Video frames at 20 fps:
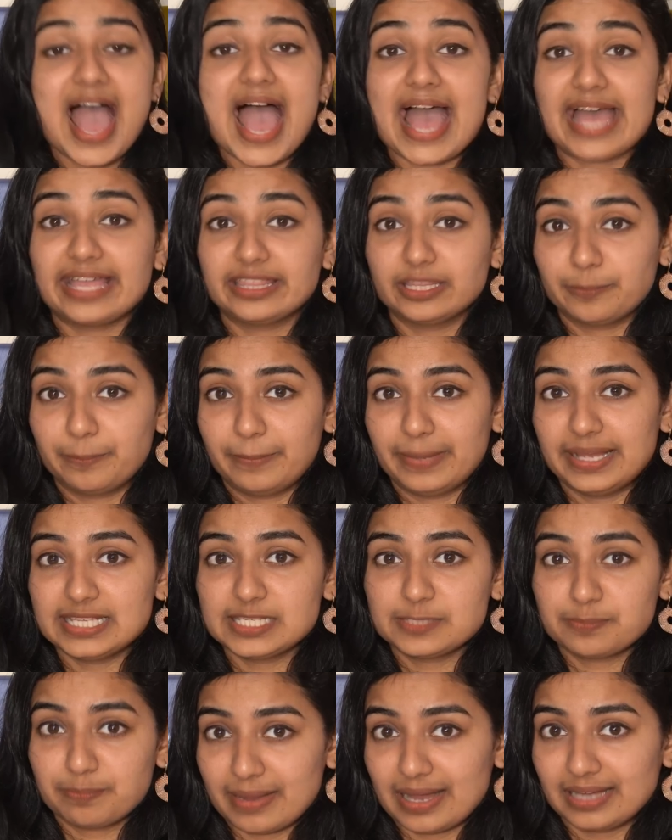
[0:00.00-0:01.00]
And the
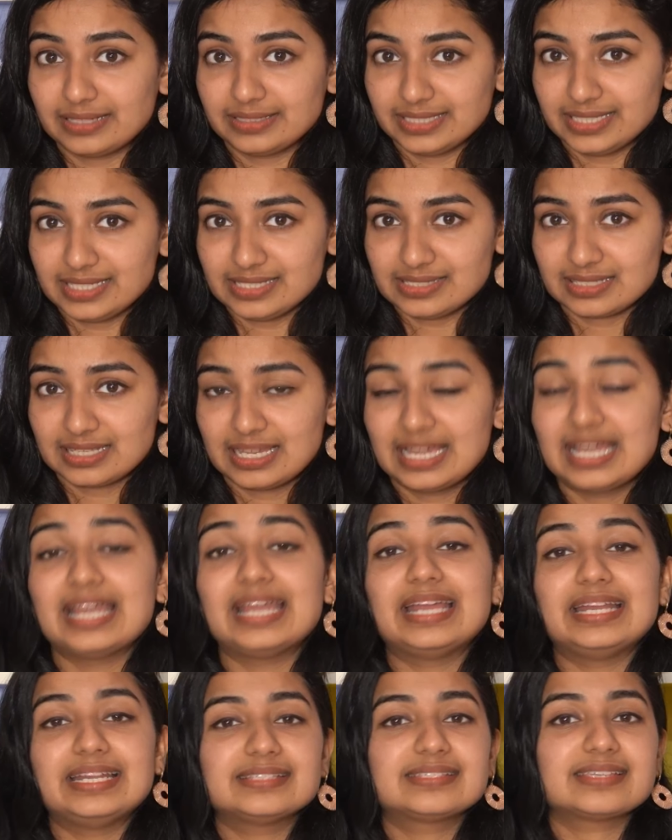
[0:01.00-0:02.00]
best part is,
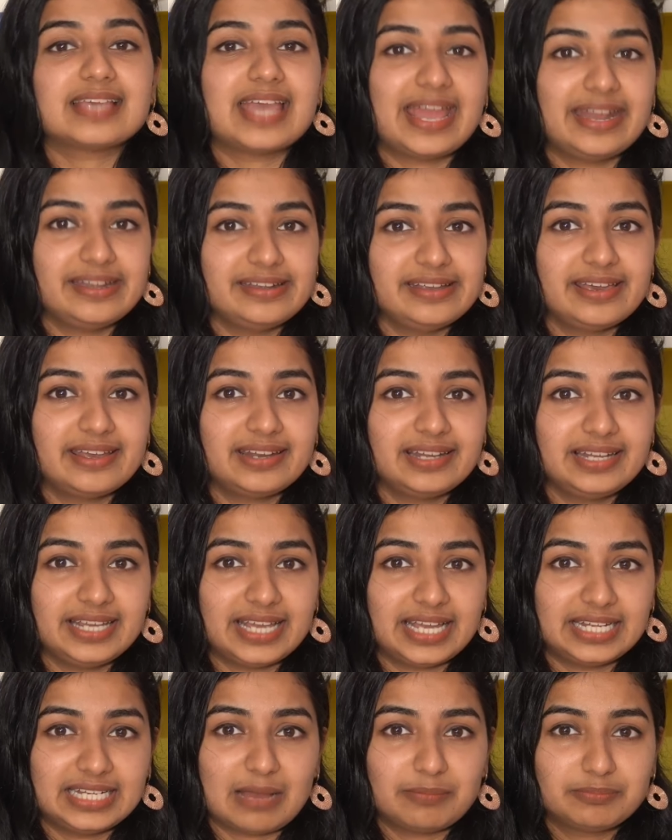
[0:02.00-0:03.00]
it is entirely
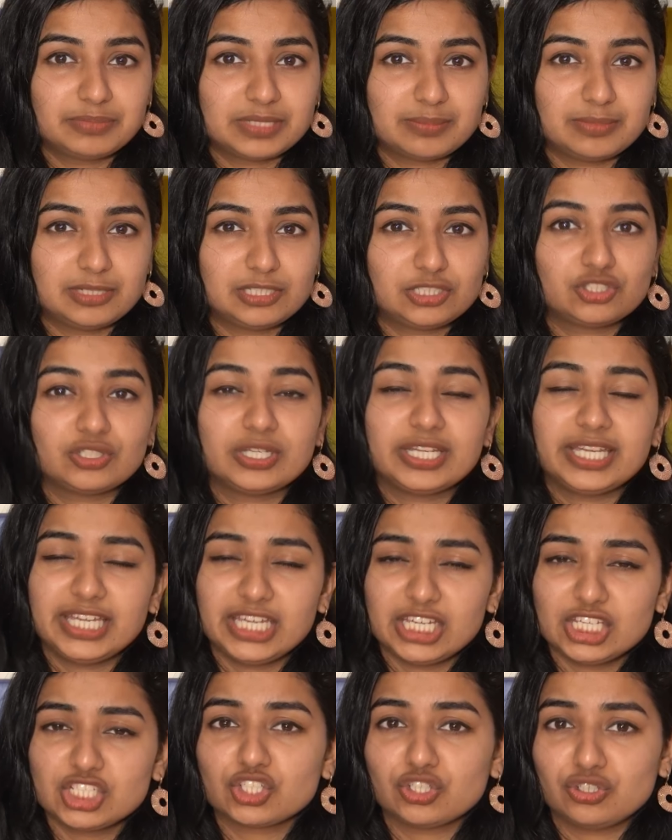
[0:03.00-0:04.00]
adaptable to
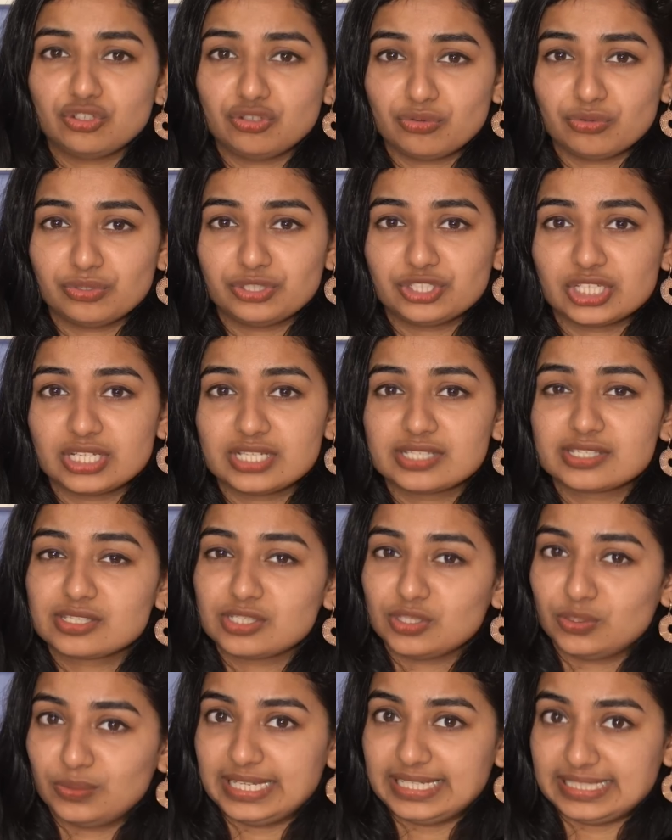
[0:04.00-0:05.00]
each
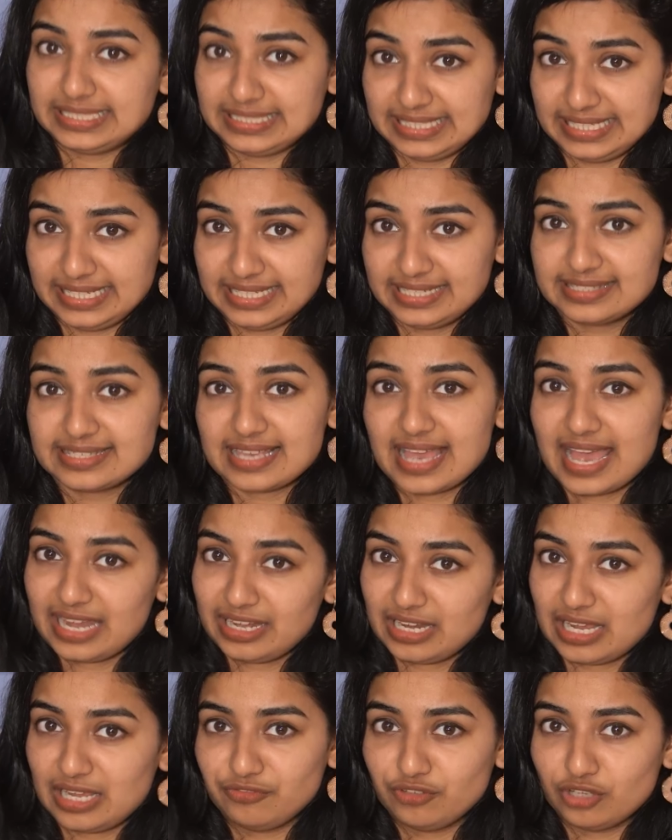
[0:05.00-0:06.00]
individual's unique needs
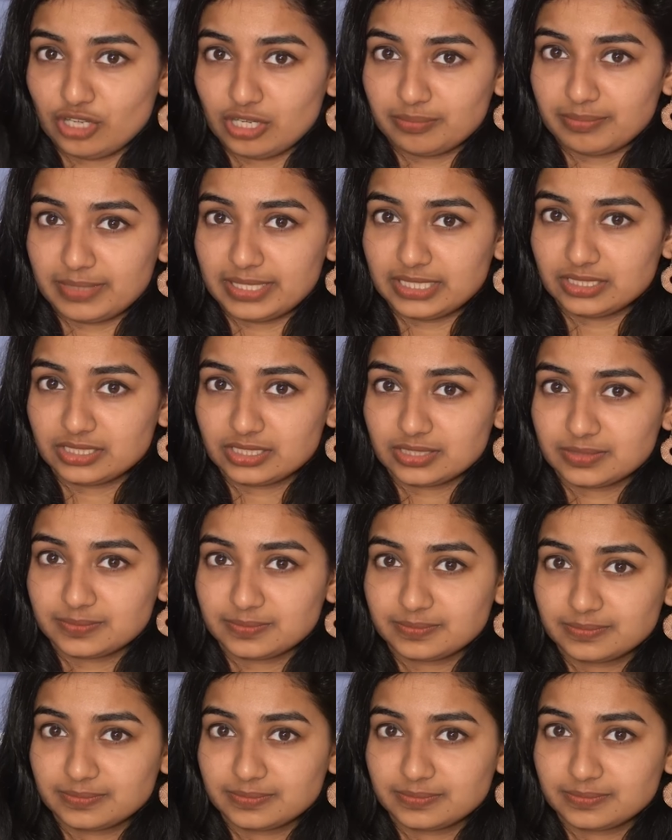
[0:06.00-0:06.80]
and environment.